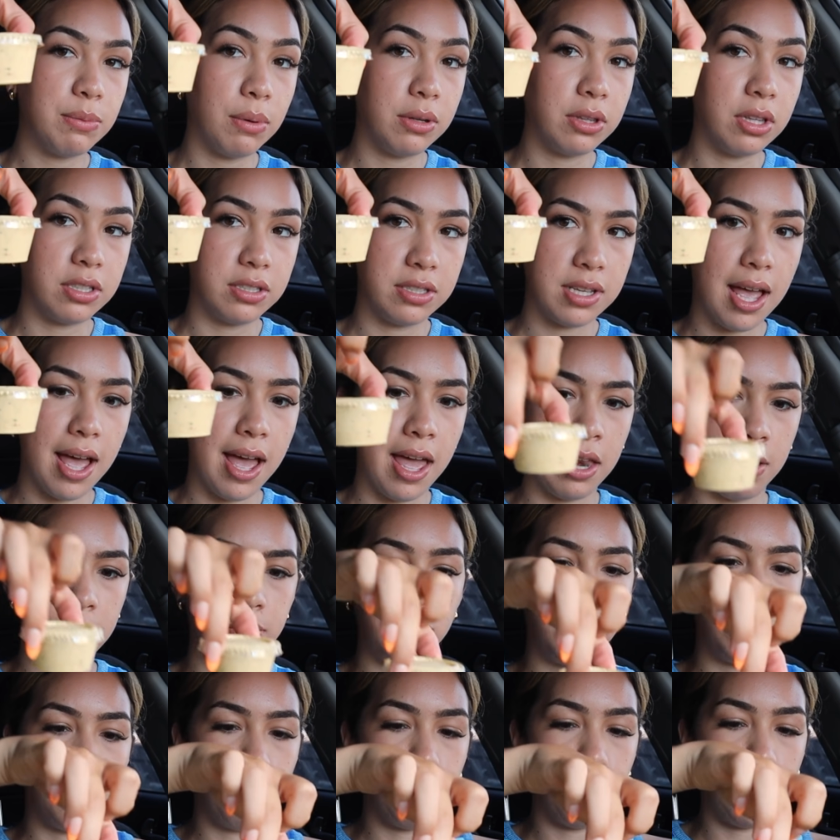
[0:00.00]
some on the
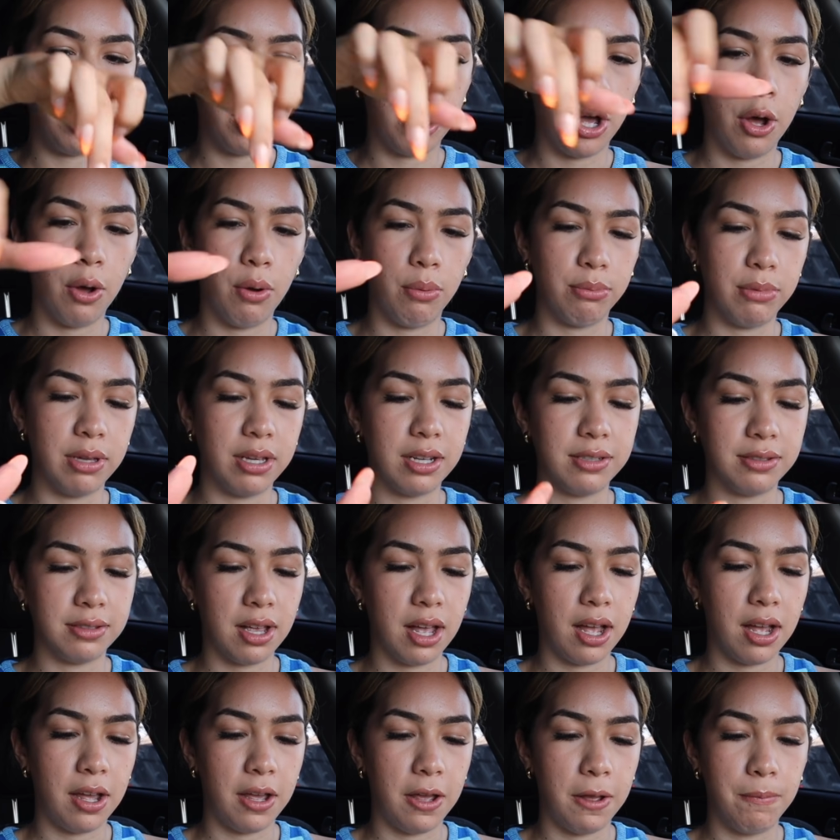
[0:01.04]
side to bring home because
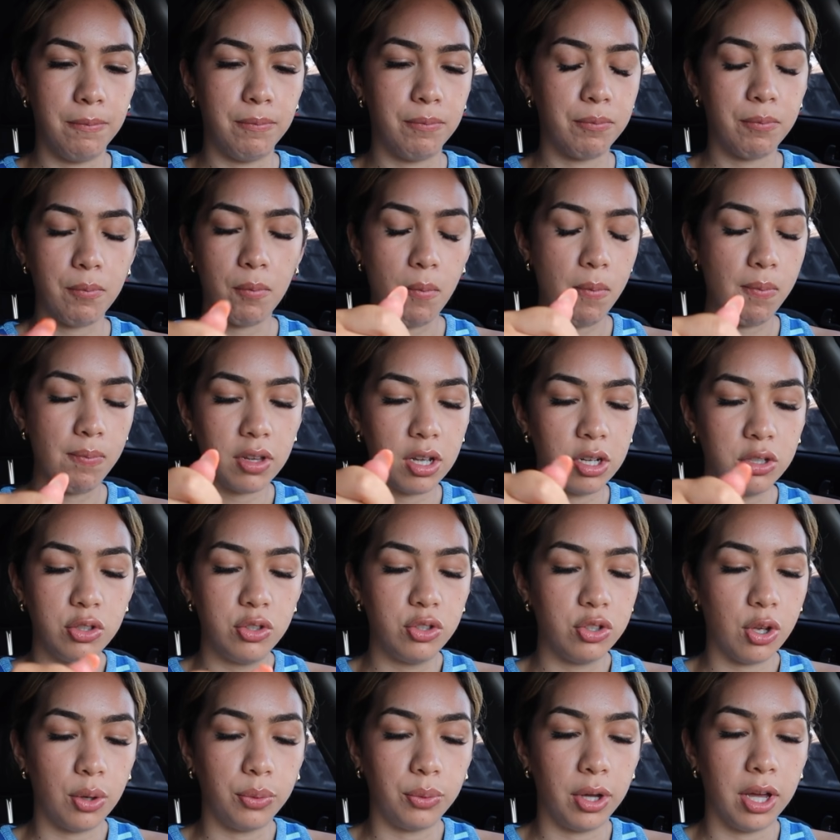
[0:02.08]

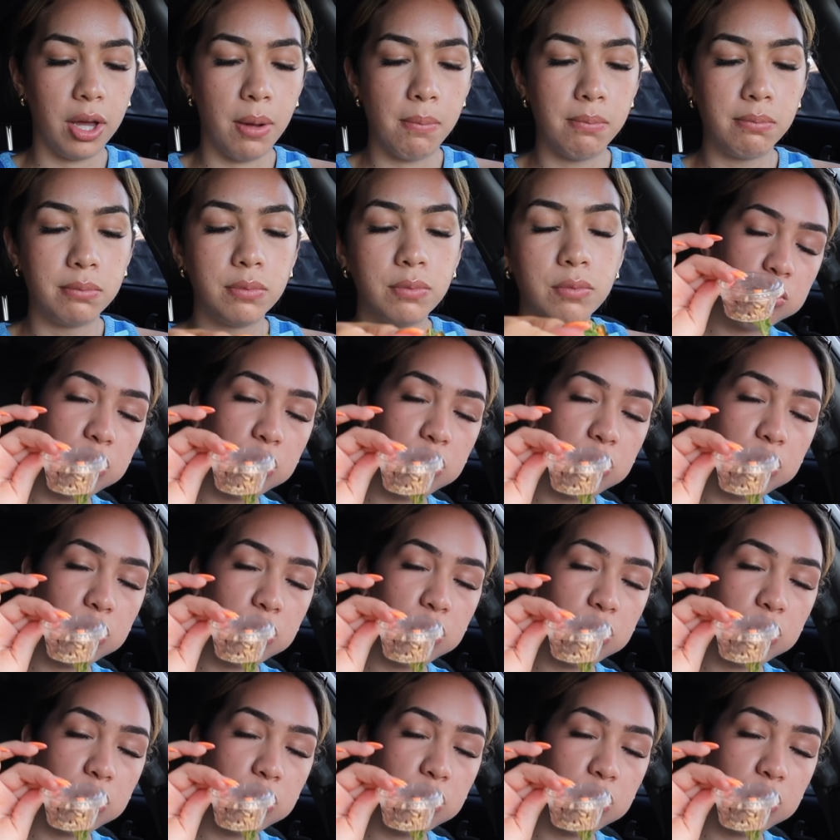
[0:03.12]
it's so good.